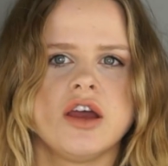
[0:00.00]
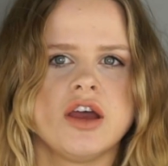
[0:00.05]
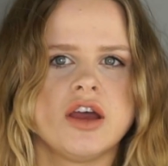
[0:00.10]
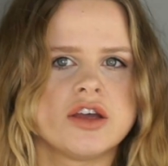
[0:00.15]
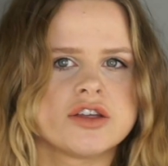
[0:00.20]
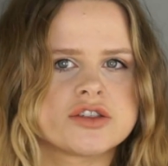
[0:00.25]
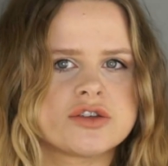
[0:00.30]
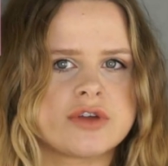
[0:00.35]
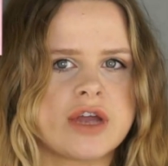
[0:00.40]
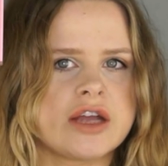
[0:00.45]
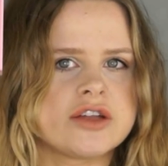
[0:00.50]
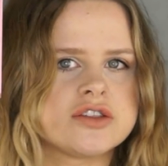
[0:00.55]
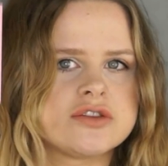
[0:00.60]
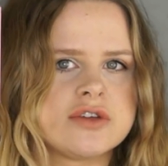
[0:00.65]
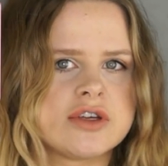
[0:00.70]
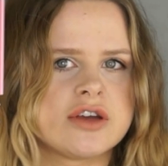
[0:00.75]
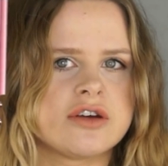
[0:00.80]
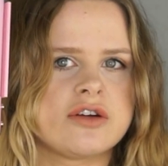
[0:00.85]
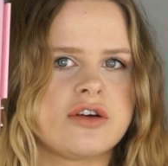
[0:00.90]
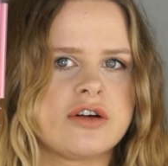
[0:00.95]
So yeah,
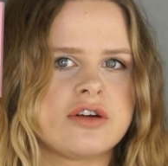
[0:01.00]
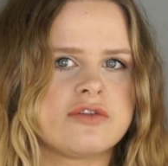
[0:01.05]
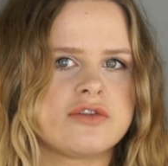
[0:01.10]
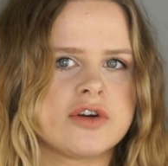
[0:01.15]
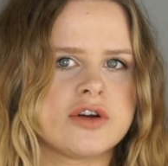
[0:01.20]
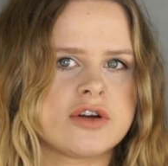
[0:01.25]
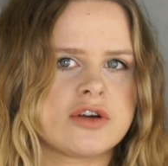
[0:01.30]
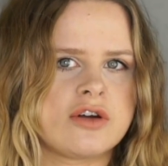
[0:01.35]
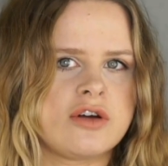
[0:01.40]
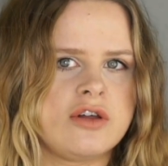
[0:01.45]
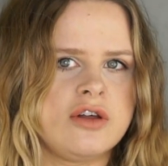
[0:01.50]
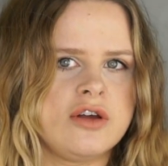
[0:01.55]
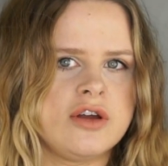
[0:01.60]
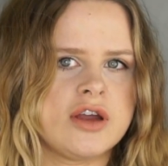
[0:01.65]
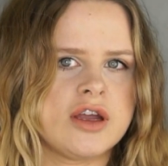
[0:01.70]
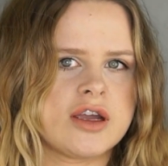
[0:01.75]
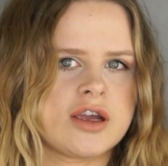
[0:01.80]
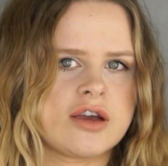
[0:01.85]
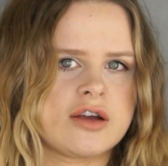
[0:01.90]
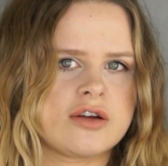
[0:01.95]
doing it on a vertical
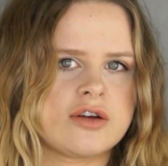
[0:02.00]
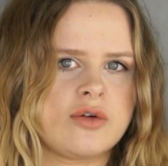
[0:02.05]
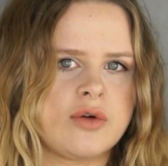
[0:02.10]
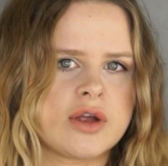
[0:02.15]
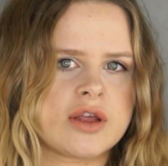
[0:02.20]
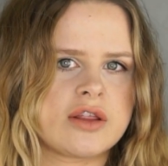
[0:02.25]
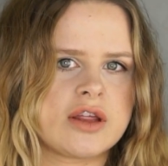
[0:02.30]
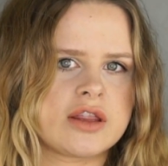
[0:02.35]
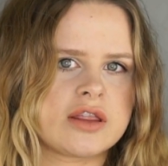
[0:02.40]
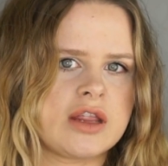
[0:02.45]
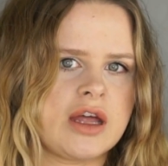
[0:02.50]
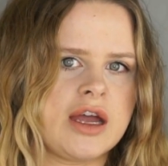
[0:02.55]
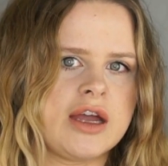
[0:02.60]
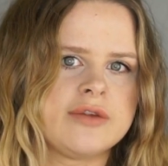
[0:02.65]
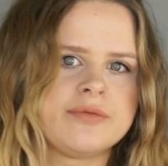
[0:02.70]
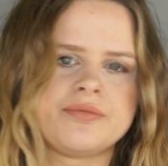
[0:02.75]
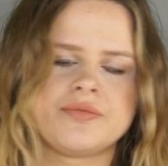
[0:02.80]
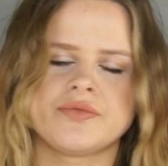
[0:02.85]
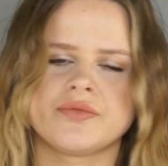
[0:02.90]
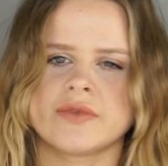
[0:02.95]
and going like
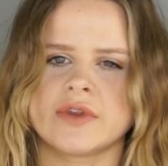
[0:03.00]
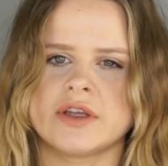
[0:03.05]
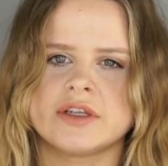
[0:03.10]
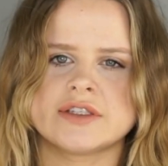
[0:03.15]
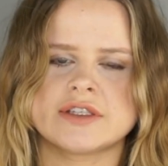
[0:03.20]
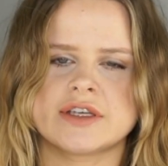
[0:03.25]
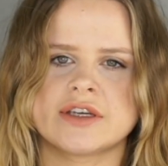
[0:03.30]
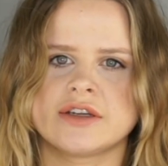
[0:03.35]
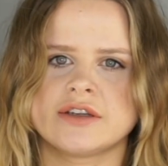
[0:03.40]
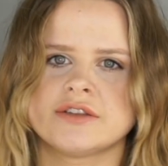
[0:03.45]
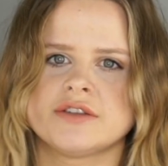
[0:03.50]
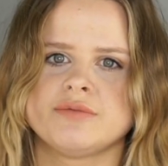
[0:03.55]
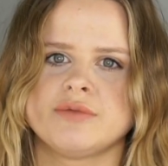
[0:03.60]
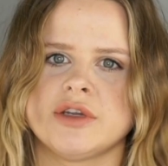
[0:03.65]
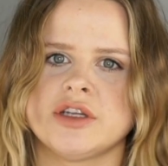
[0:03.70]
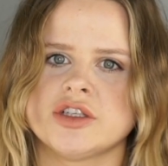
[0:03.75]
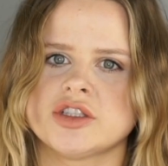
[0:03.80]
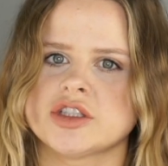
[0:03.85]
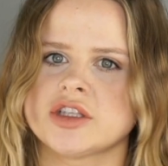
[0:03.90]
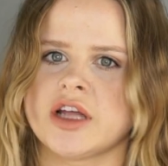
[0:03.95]
that is gonna
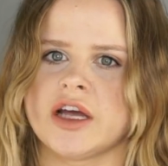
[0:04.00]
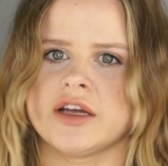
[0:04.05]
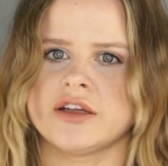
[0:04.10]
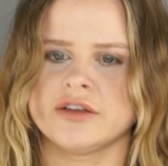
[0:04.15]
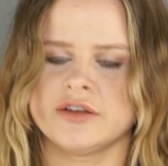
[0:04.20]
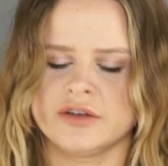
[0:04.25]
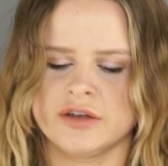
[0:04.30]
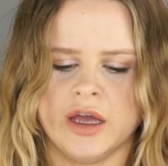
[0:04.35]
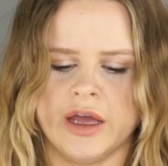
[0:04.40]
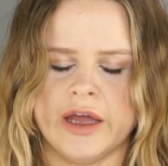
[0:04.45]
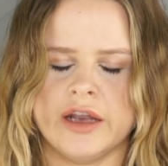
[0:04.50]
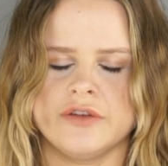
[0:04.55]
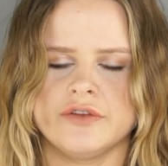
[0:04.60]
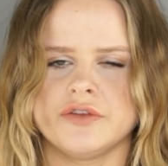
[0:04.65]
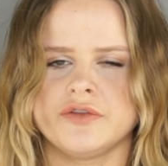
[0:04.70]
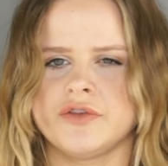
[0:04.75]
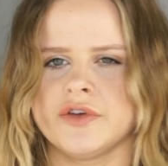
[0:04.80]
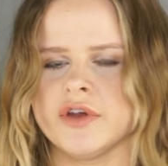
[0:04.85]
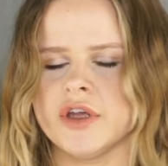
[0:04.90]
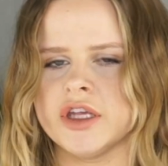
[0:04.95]
diminish that. And if you
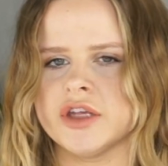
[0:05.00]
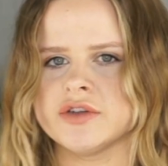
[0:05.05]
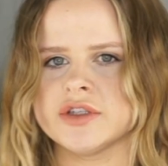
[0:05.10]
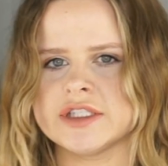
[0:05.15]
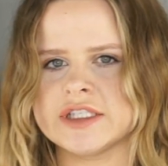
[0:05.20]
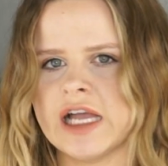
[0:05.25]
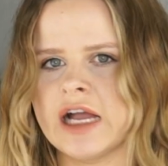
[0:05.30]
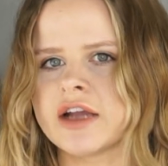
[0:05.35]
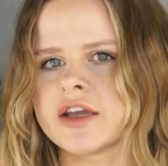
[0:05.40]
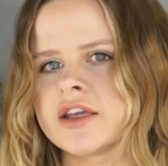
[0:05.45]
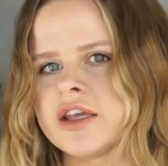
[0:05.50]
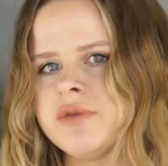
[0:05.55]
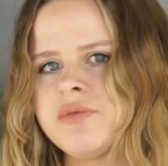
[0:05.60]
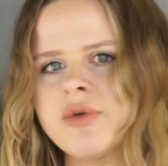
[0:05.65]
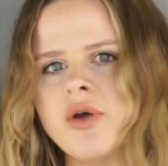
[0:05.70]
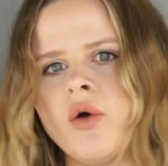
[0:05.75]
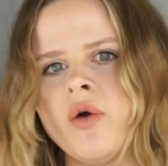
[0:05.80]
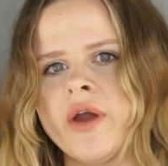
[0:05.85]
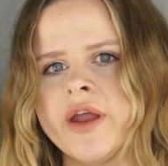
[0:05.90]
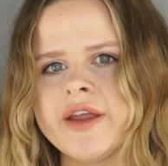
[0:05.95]
feel like you suck, keep
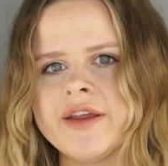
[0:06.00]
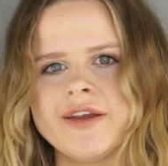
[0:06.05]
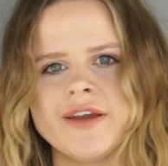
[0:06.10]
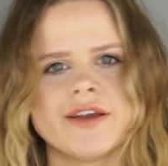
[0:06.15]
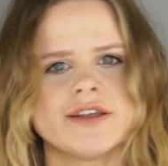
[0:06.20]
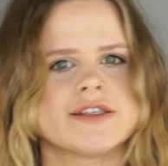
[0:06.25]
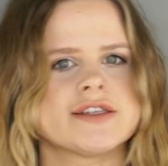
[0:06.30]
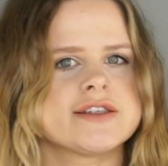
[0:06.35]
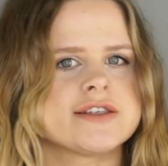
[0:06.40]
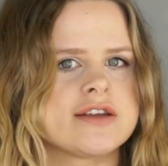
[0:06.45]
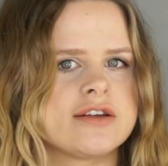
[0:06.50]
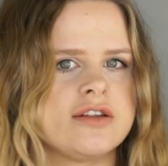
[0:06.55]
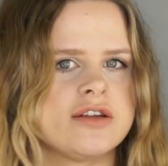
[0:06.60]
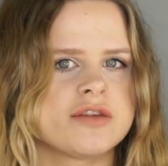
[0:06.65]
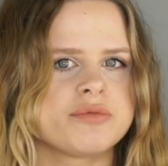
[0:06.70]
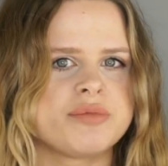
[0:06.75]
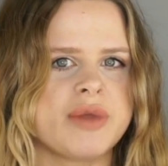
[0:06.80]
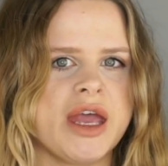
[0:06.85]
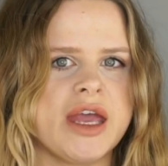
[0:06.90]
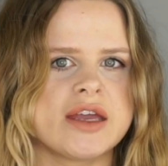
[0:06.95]
going, because it's gonna
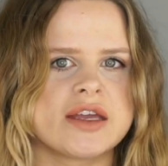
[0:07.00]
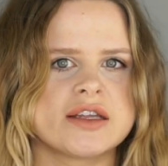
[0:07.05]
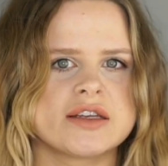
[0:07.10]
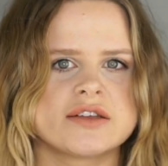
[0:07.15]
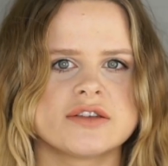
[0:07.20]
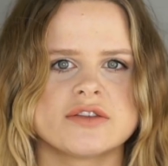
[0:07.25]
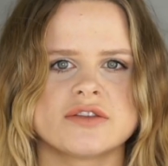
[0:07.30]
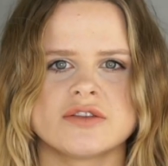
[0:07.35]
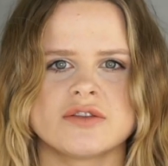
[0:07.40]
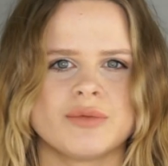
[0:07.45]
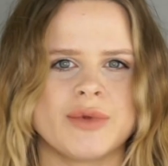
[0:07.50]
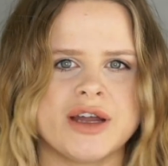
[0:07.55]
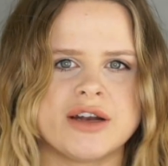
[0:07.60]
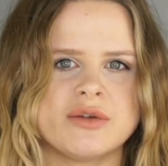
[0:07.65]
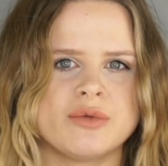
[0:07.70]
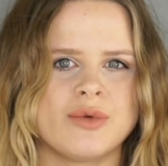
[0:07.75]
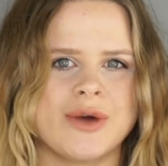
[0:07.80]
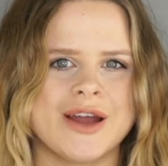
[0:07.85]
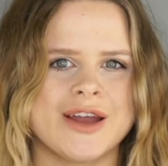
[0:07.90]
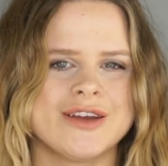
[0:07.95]
look banging no matter
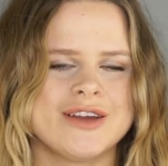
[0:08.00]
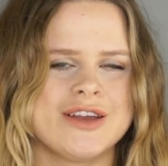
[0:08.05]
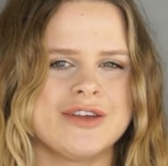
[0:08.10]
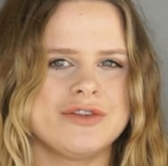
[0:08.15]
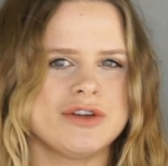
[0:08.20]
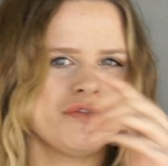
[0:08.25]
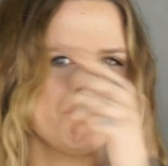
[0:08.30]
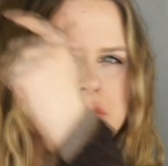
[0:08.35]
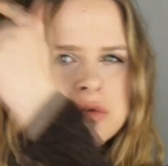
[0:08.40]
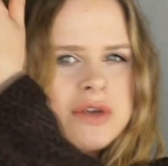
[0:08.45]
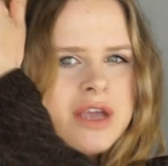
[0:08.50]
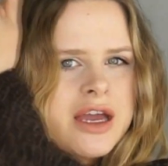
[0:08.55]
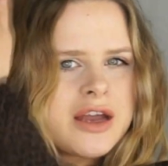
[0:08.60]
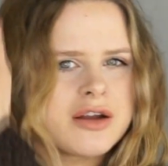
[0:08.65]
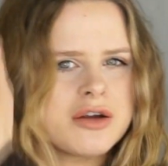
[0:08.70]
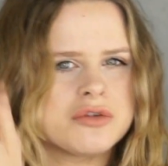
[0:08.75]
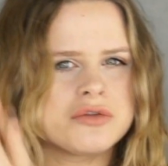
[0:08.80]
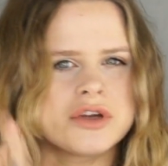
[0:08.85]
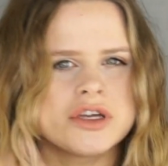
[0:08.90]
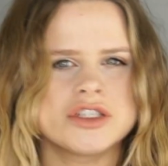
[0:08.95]
what. Even if you
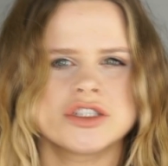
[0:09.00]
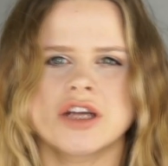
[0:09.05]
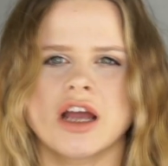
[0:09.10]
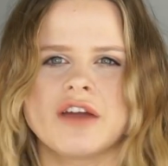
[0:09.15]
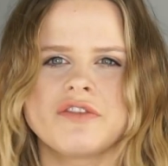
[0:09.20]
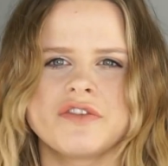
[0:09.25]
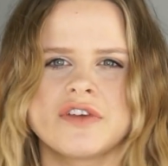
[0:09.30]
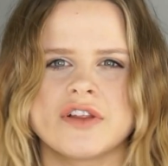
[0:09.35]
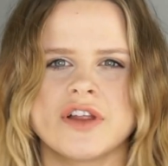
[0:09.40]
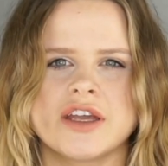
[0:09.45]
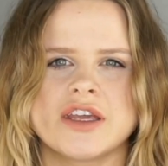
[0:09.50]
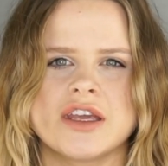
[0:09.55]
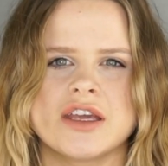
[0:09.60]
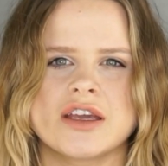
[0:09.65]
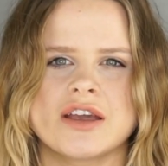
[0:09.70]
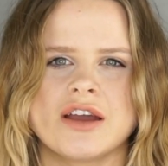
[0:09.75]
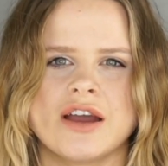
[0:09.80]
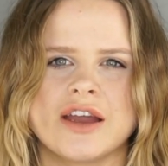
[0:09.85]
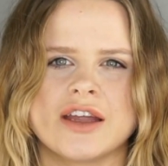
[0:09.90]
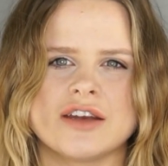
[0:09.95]
get a ridge, I feel like it
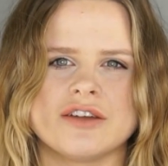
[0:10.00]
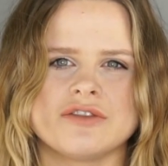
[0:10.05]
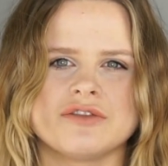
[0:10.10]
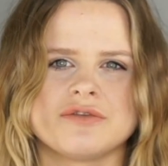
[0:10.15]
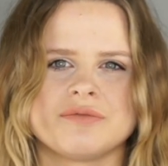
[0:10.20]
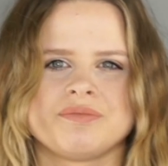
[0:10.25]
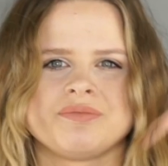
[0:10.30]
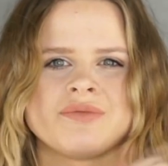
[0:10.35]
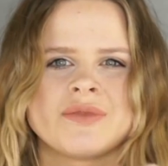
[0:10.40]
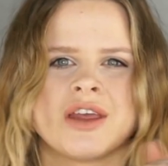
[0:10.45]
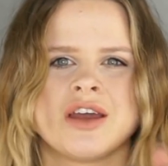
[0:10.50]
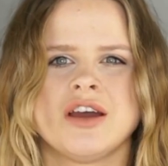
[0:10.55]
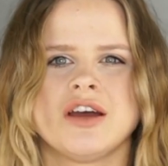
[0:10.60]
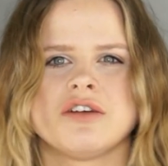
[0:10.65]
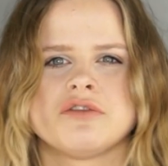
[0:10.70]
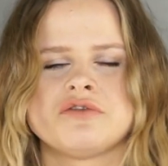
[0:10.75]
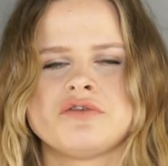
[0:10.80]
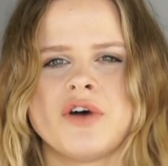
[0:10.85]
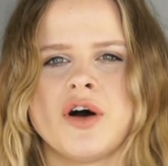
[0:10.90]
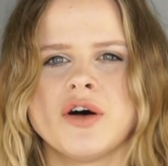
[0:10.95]
kind of
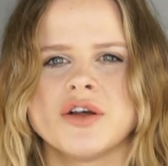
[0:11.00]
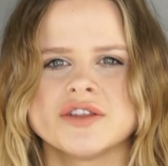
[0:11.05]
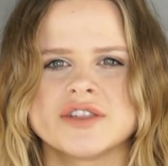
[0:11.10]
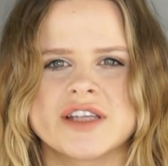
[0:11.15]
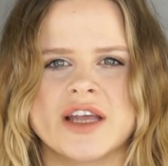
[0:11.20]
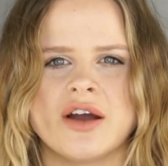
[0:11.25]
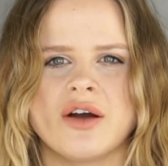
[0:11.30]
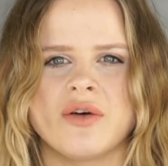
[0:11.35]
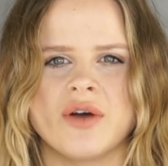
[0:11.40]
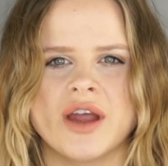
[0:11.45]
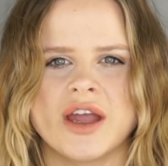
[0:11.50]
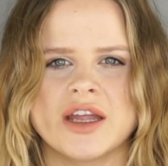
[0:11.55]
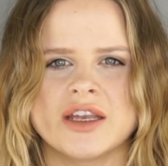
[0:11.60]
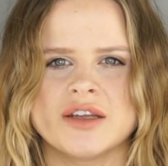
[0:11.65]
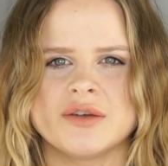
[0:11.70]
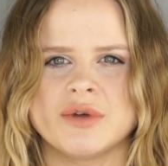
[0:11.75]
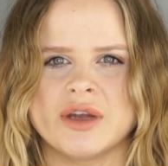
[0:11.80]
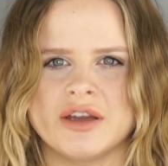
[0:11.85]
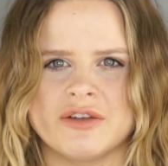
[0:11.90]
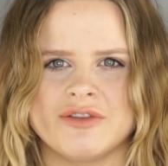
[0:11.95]
falls out
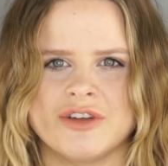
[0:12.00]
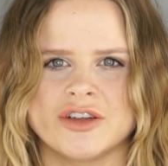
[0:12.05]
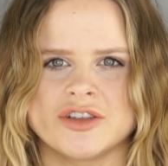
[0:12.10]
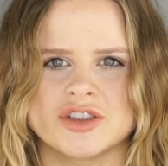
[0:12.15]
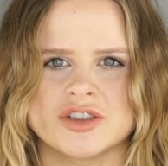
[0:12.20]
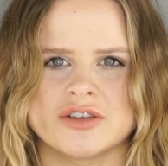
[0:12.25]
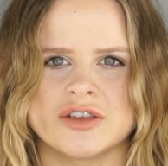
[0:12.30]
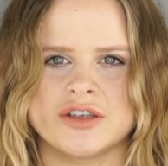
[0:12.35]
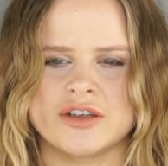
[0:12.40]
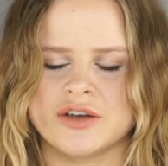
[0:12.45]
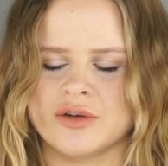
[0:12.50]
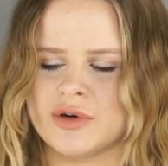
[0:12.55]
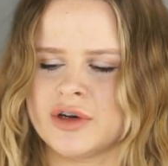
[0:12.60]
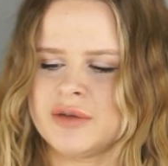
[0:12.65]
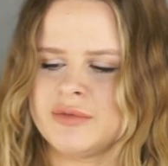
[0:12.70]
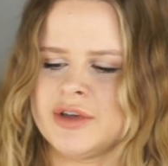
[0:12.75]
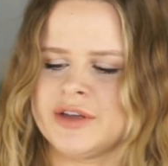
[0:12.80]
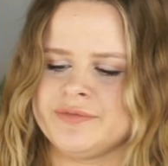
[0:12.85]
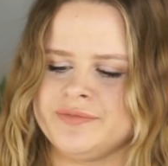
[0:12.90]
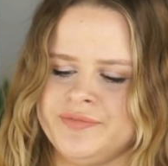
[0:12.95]
anyway eventually, you know what I
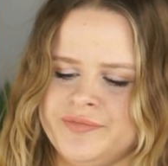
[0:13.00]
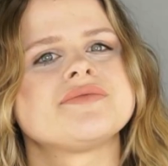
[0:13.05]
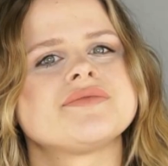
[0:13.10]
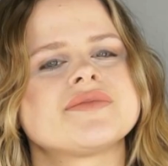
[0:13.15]
mean?